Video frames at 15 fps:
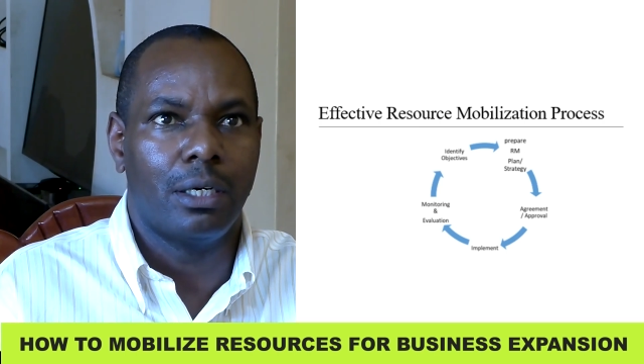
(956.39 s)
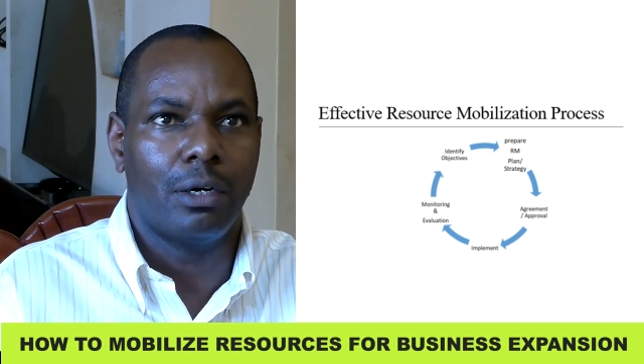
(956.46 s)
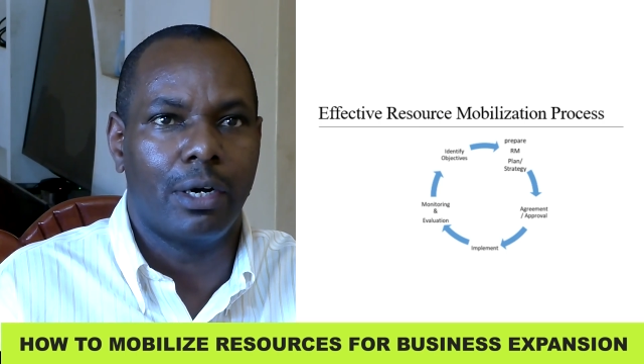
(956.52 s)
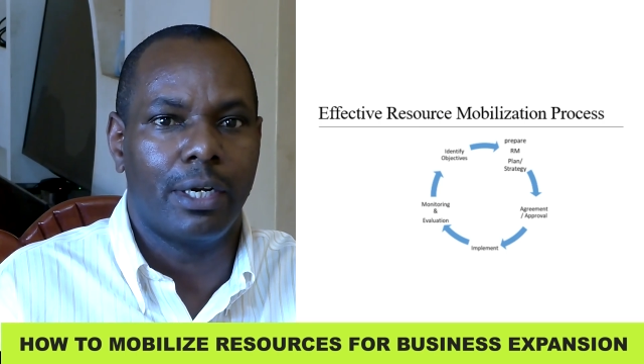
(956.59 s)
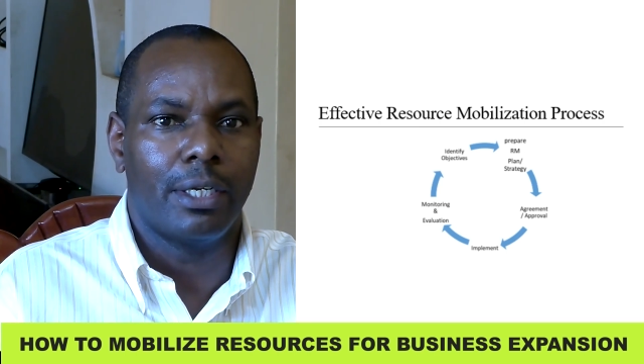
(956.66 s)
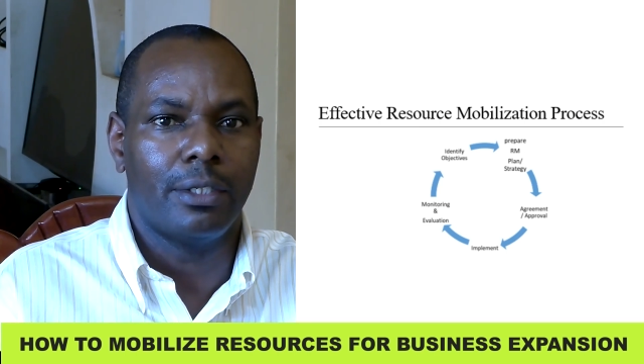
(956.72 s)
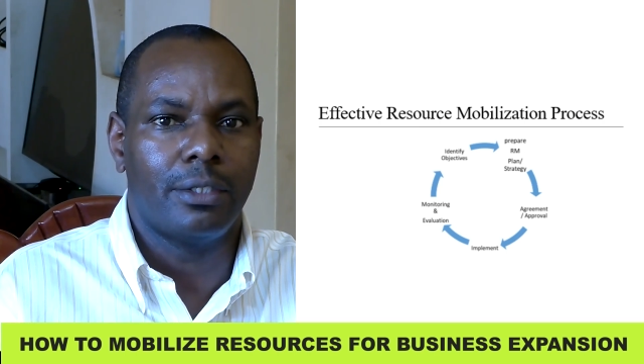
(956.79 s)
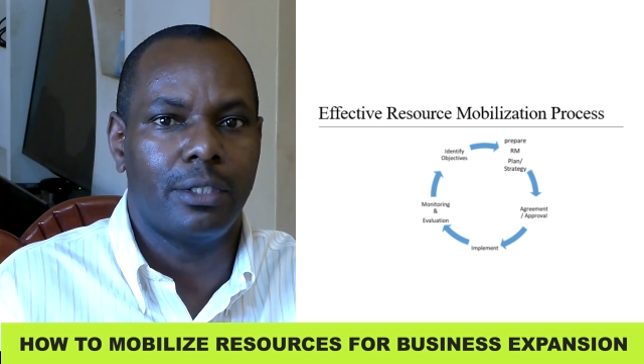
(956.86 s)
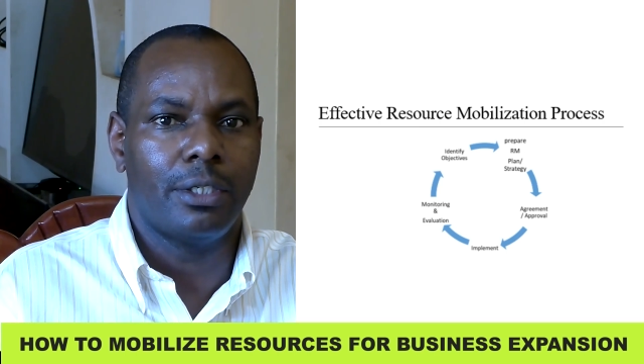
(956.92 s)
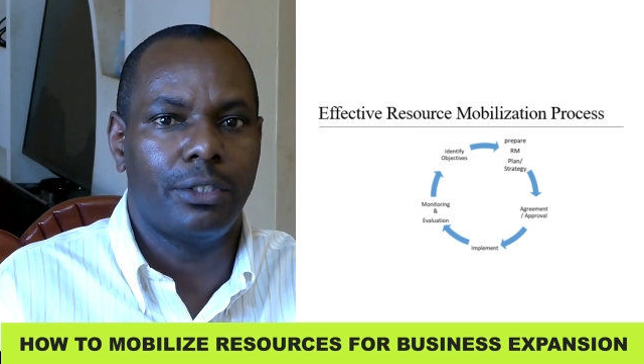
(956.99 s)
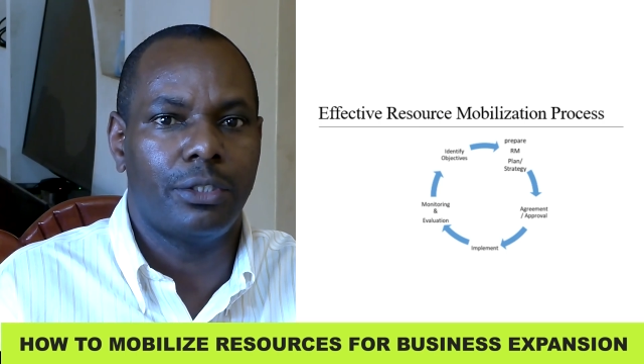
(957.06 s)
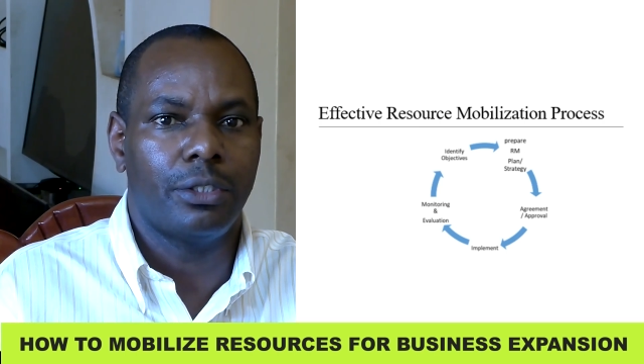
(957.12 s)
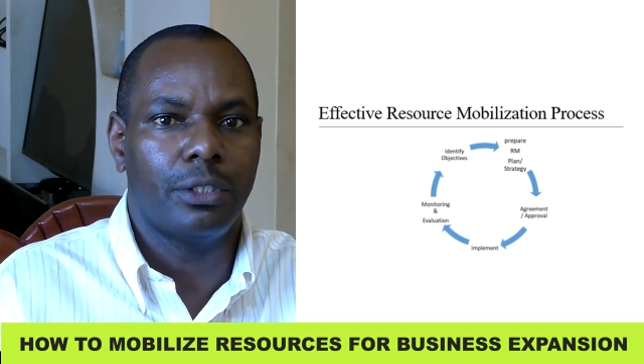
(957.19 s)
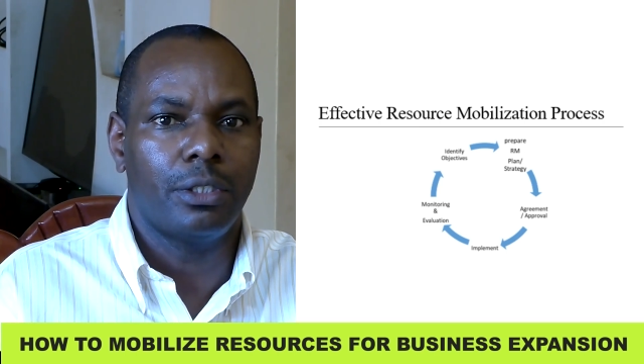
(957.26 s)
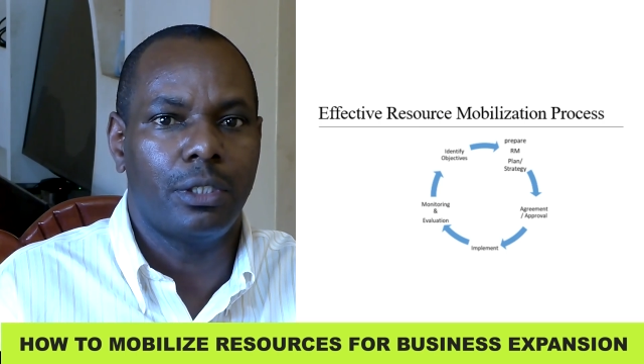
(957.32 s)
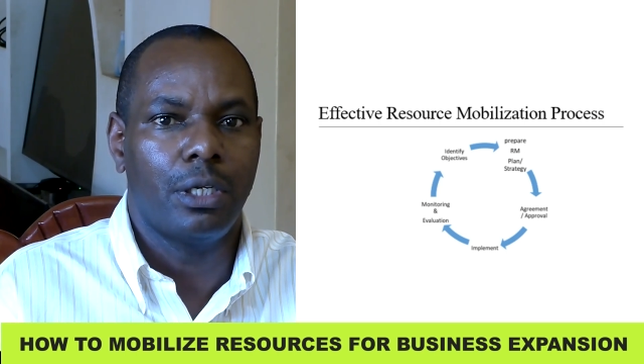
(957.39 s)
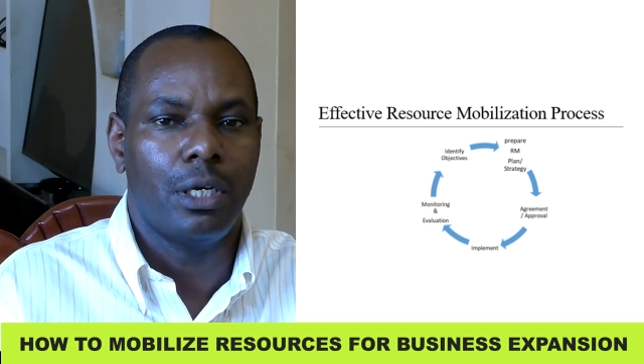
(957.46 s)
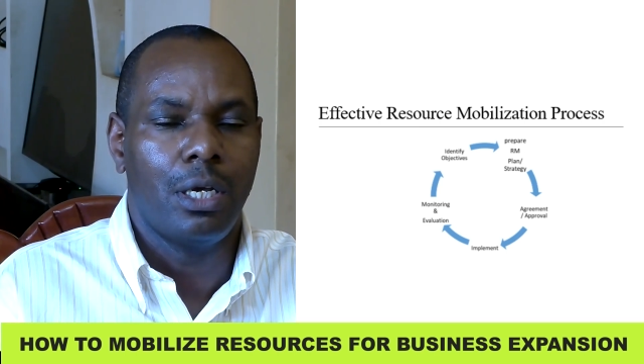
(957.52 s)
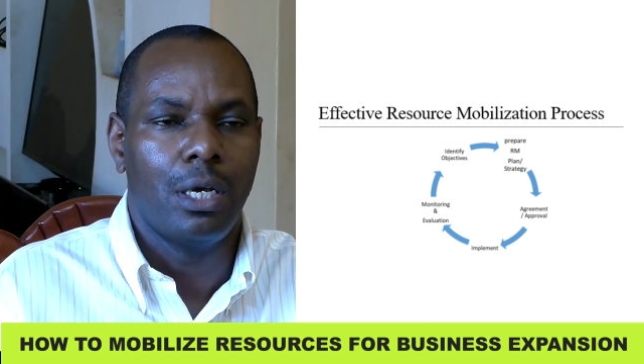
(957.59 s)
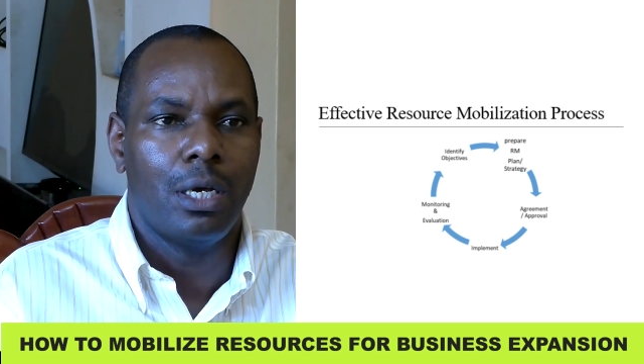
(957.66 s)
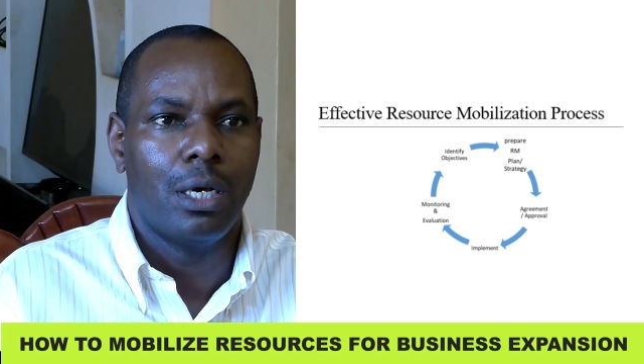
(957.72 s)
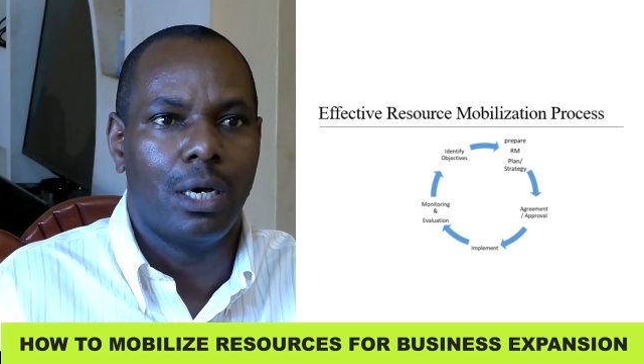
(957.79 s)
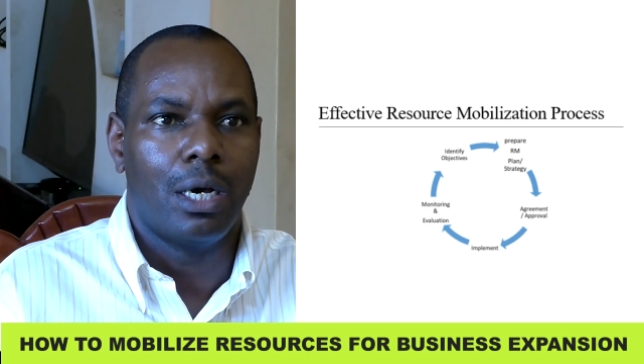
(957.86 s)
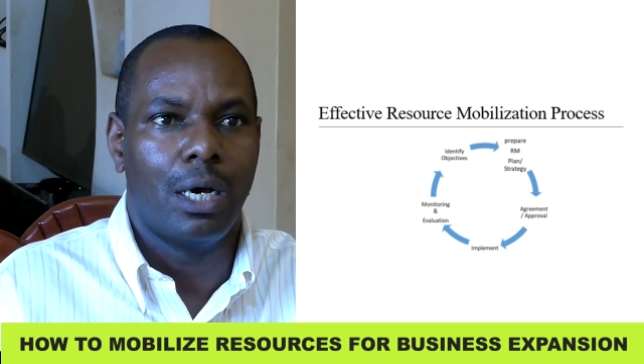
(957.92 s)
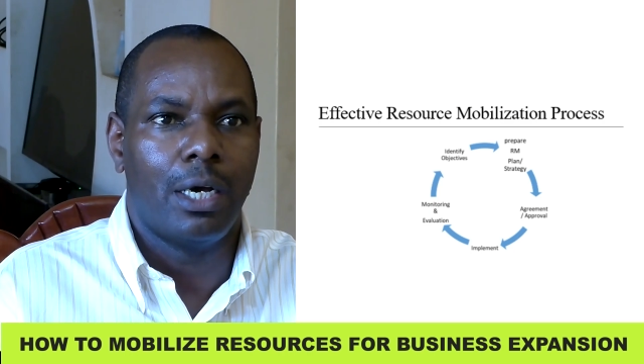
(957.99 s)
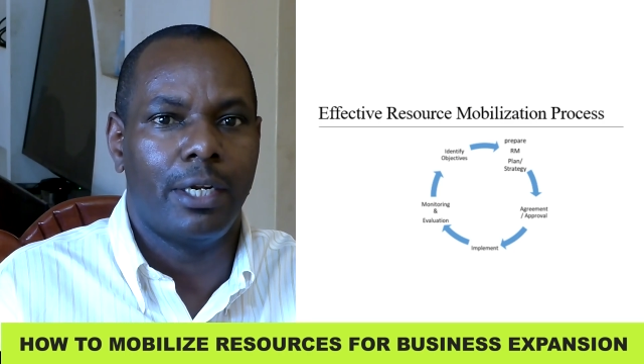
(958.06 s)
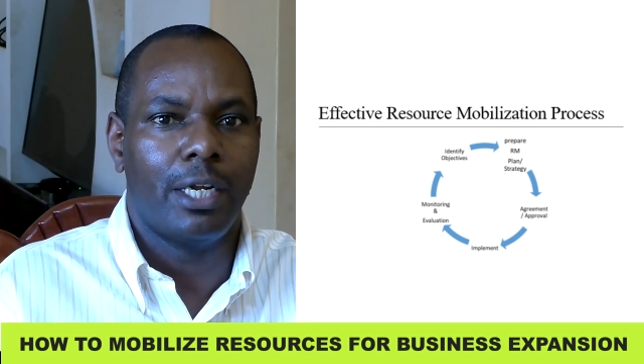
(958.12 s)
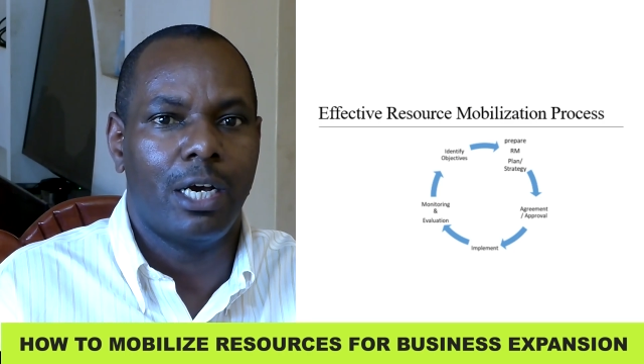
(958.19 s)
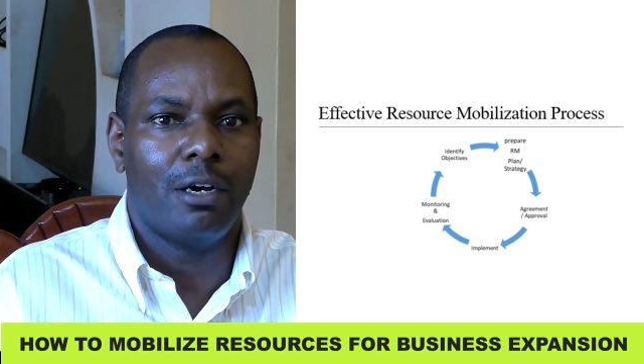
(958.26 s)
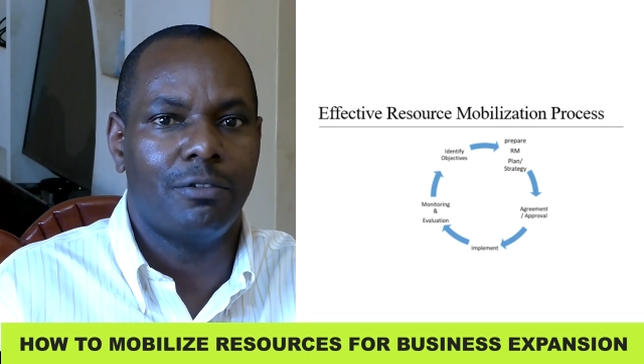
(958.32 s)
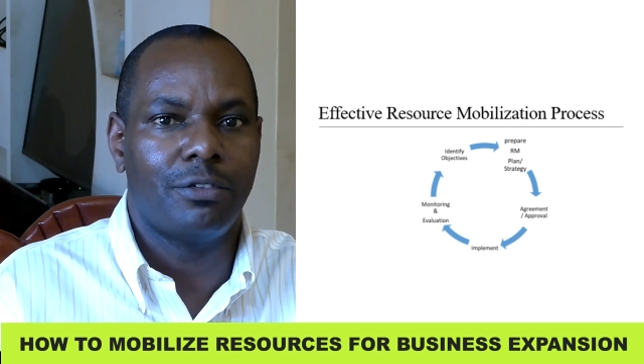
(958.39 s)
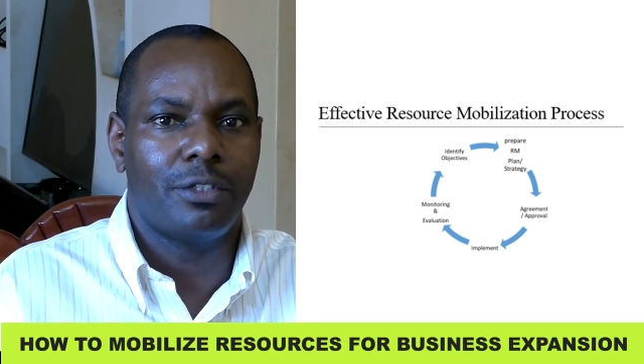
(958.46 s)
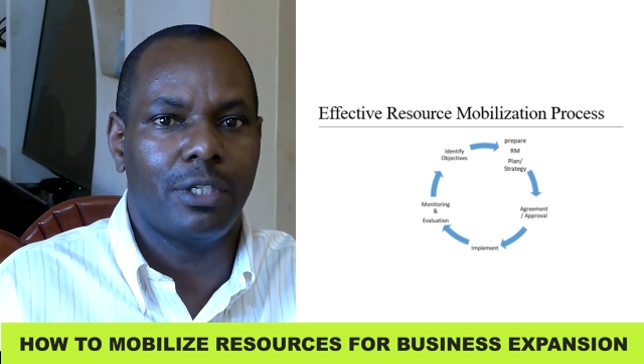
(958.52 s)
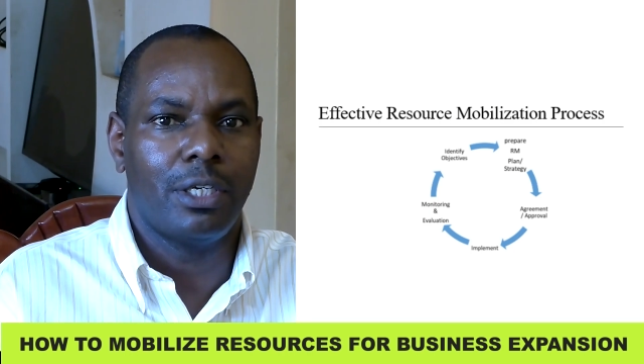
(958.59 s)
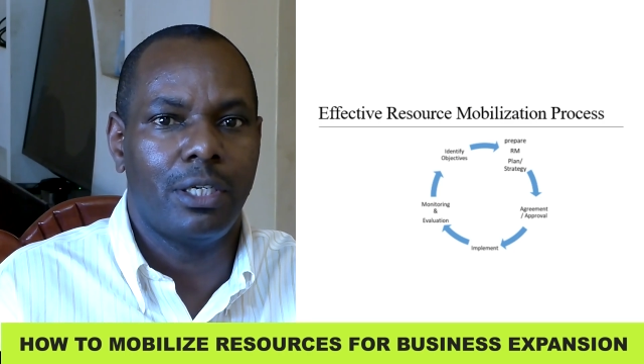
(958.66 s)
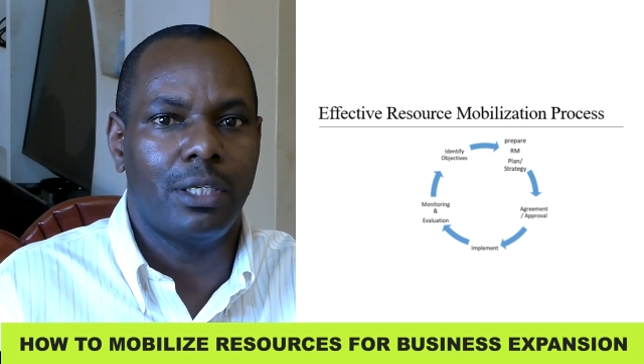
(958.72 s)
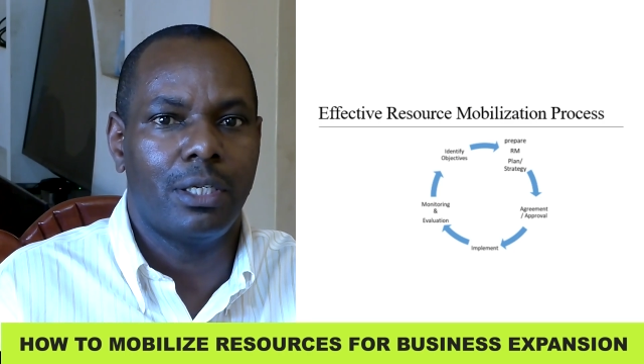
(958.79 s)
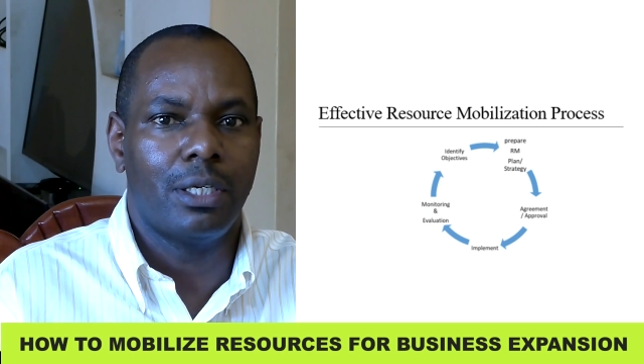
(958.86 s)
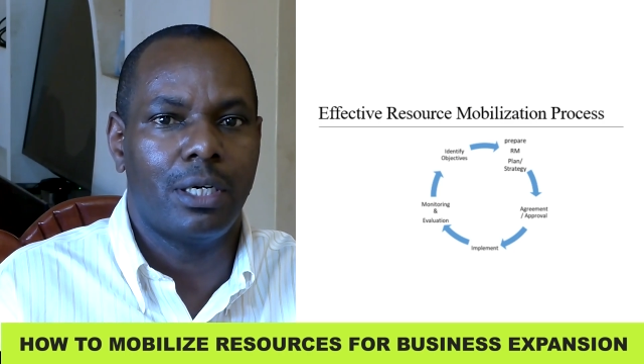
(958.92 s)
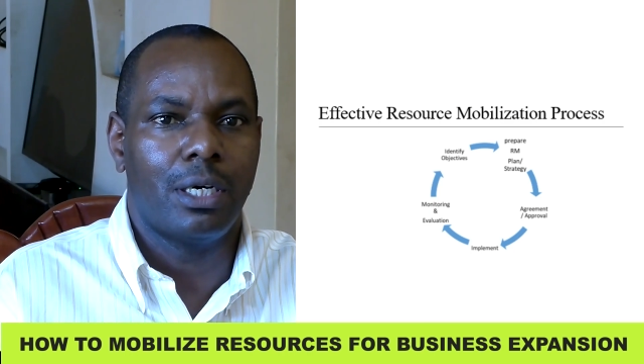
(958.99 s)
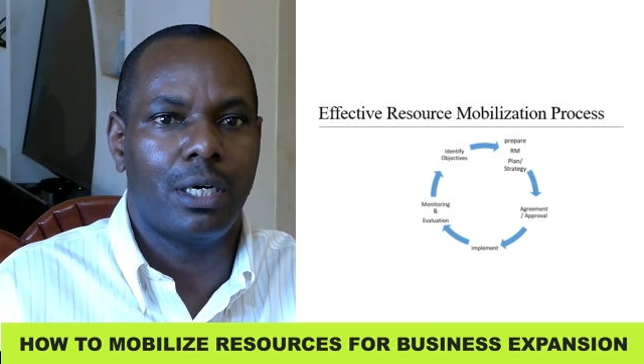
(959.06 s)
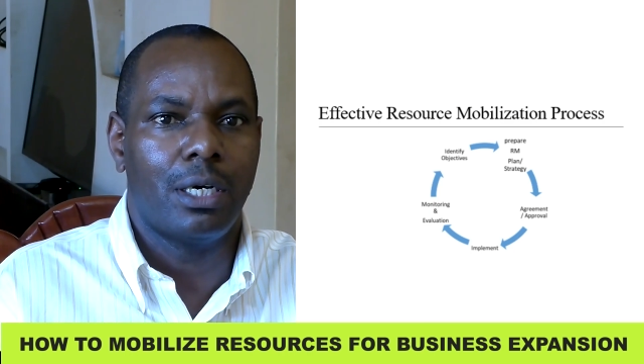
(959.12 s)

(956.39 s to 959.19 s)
organization. And I have seen